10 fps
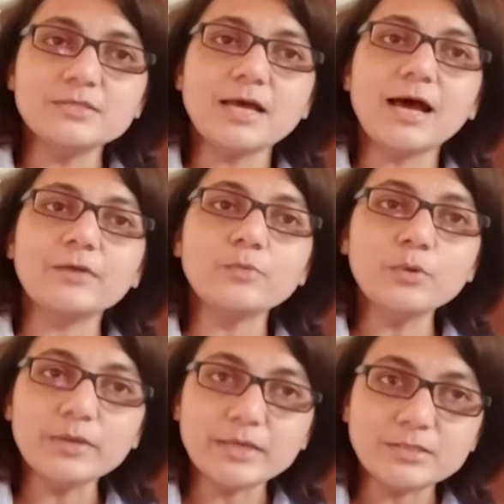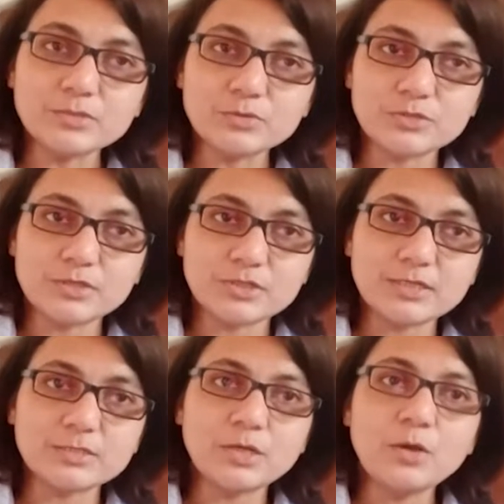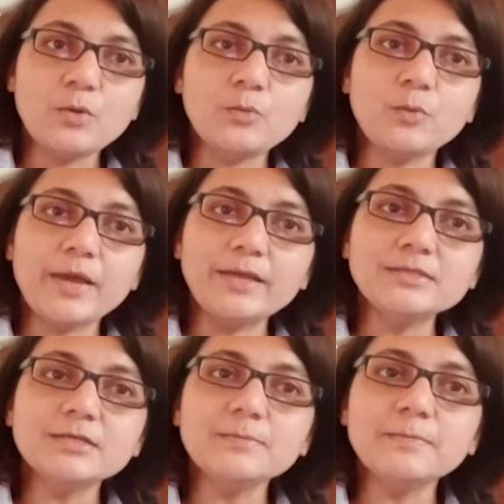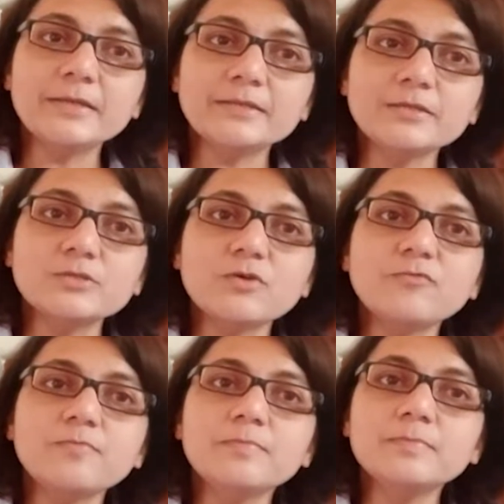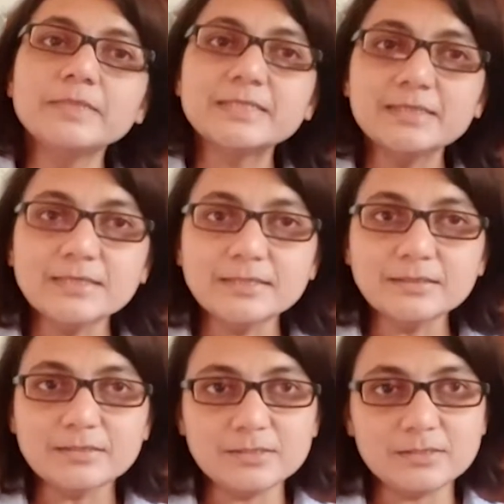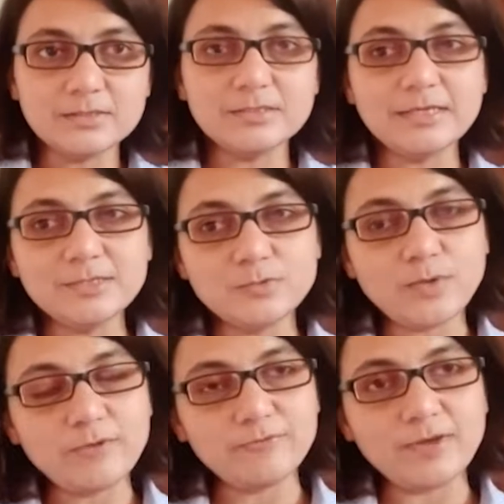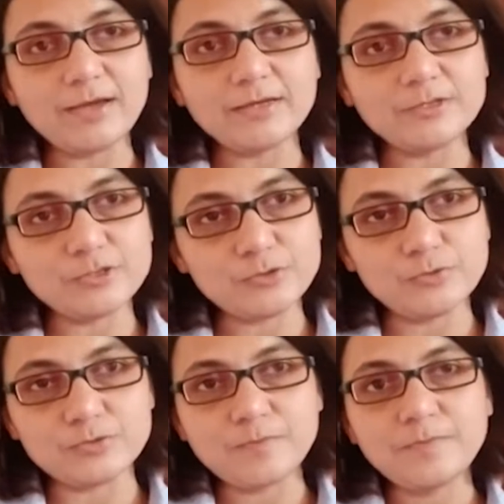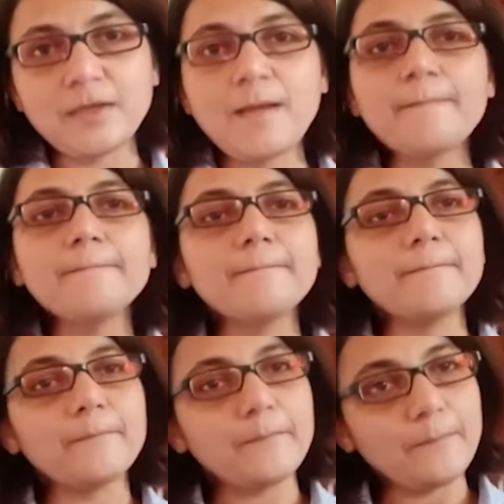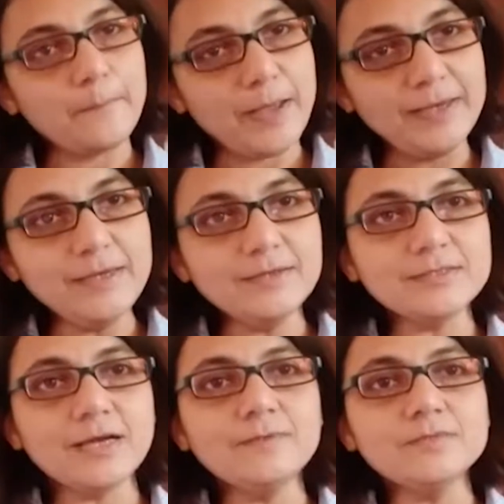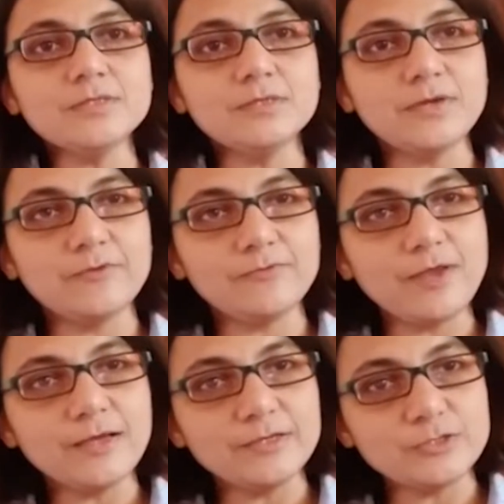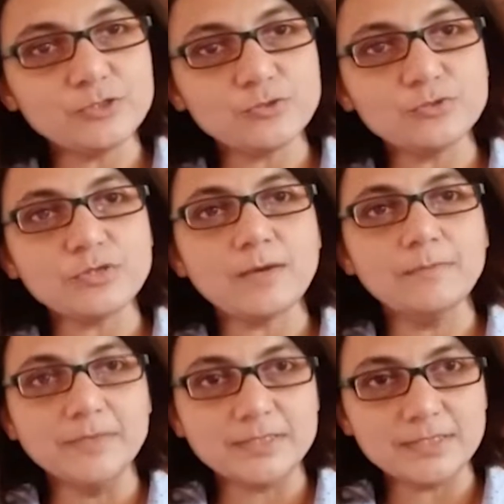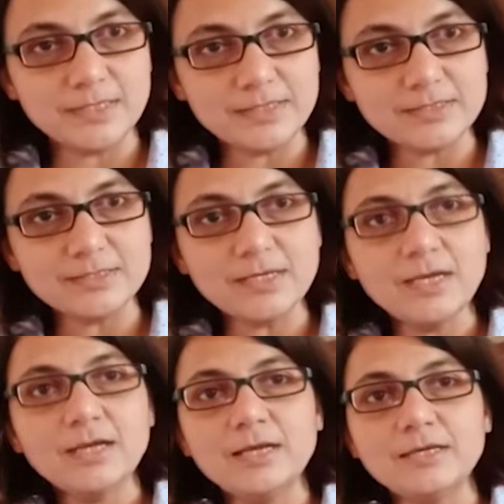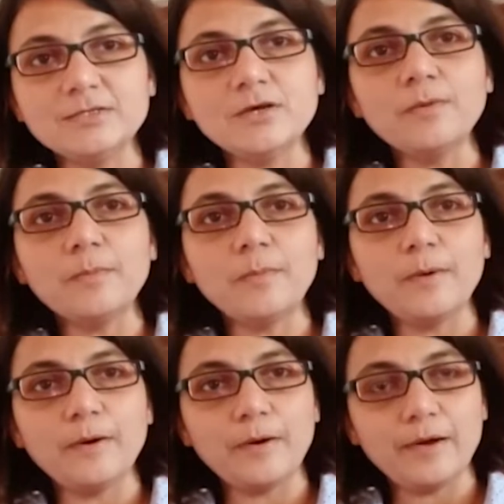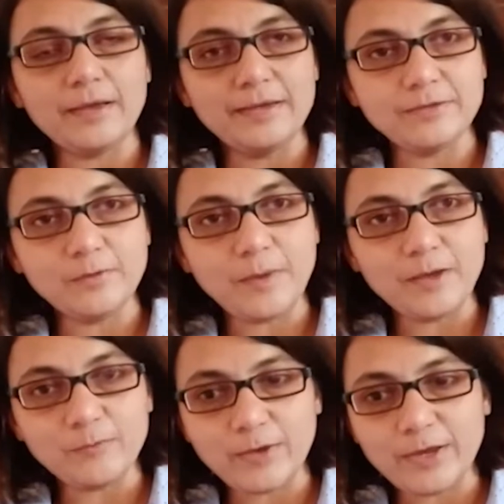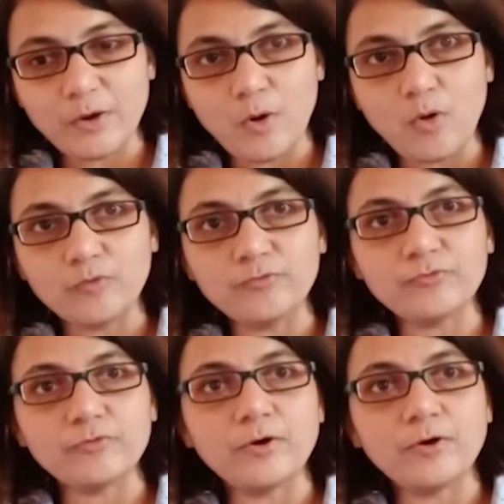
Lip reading: advocates to suggest ways and methods of mitigating these red flag issues. Many a times the red flag issues are mitigated either by way of